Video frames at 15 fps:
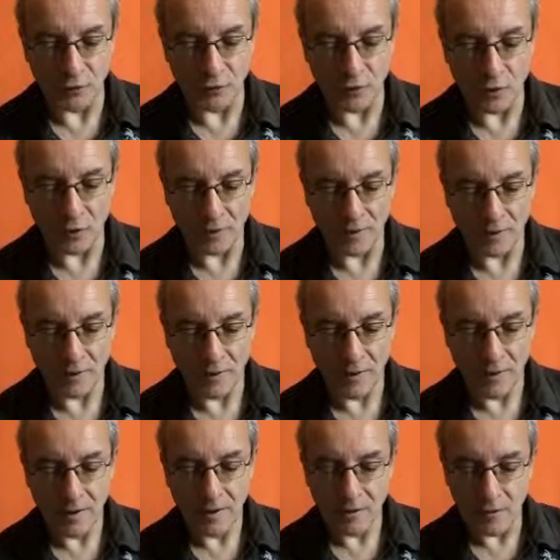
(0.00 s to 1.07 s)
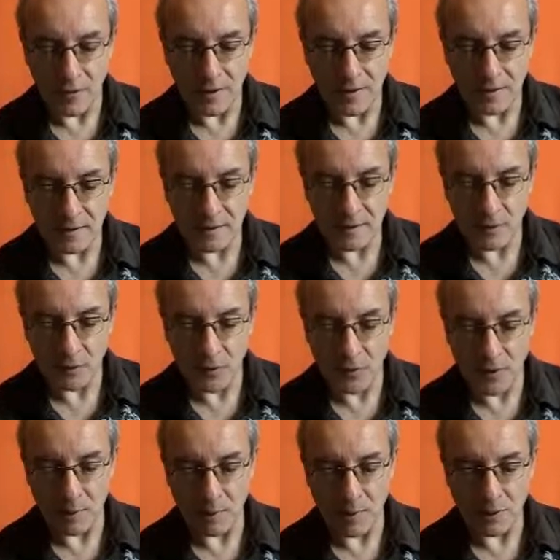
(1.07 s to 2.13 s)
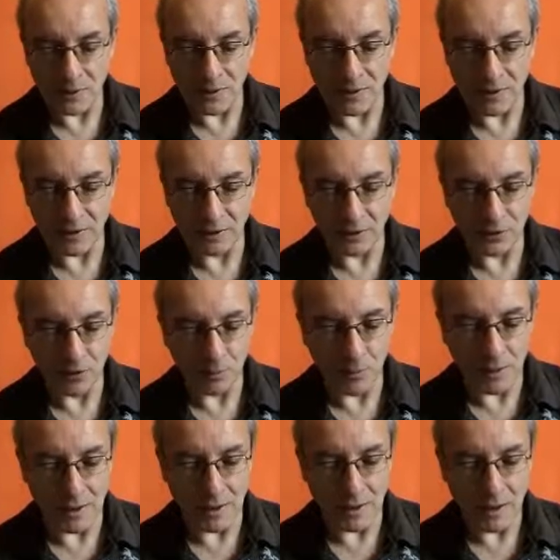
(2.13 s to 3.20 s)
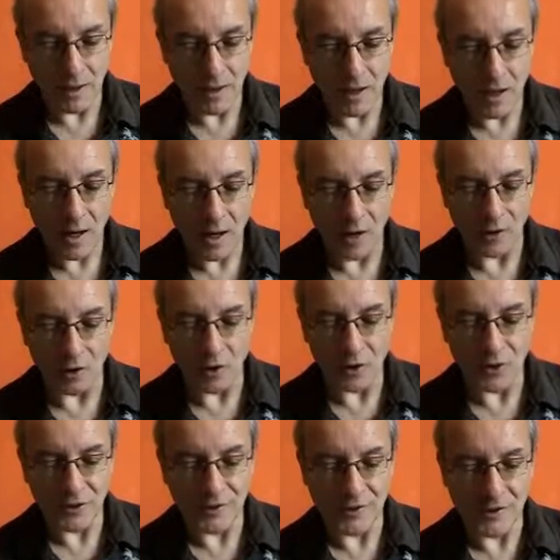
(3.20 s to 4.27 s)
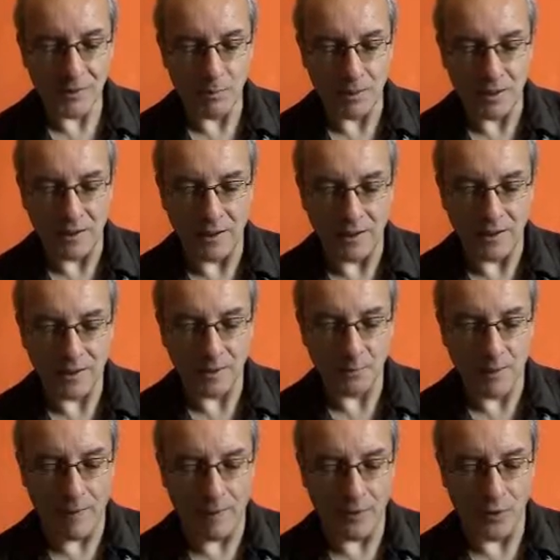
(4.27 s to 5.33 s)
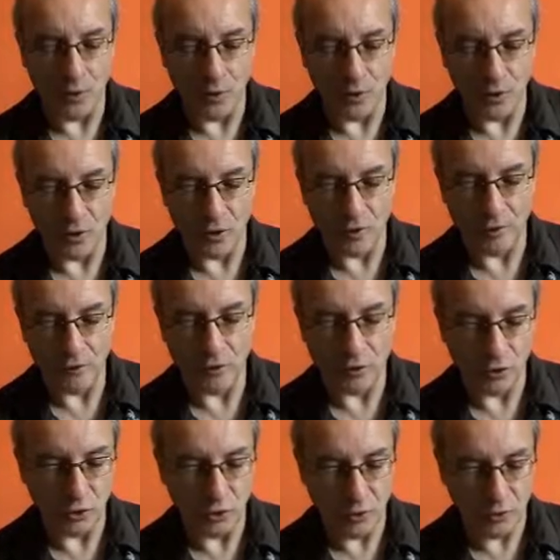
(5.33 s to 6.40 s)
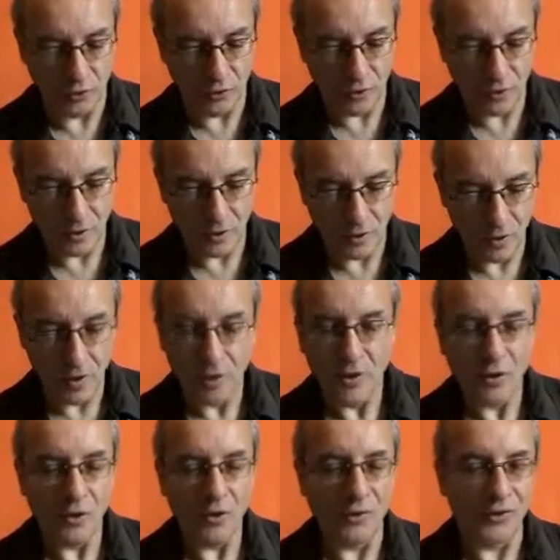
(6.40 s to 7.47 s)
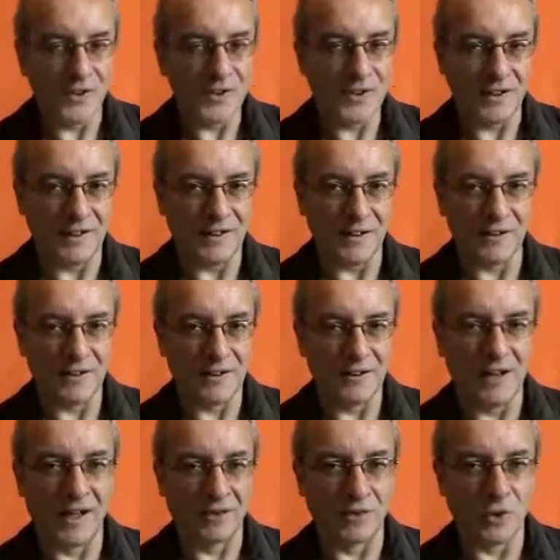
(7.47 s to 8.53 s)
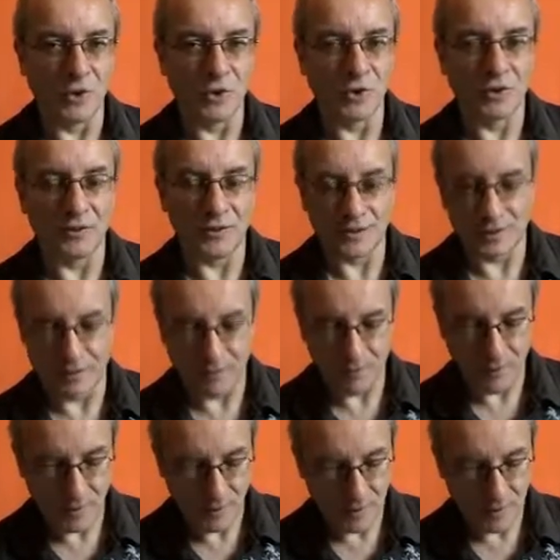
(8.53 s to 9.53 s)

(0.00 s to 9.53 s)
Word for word: or void, these, though they may continue to be, are not experienced by the knower of truth. All these things are, are notions.